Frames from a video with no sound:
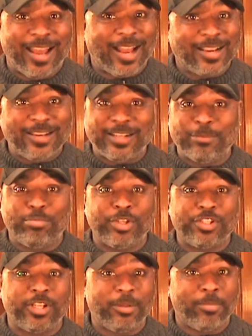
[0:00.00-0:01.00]
I couldn't
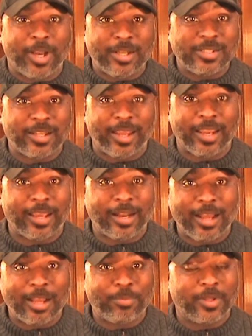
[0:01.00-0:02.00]
push any buttons to hang it
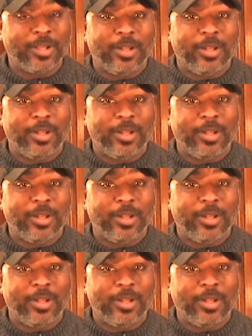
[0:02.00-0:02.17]
up.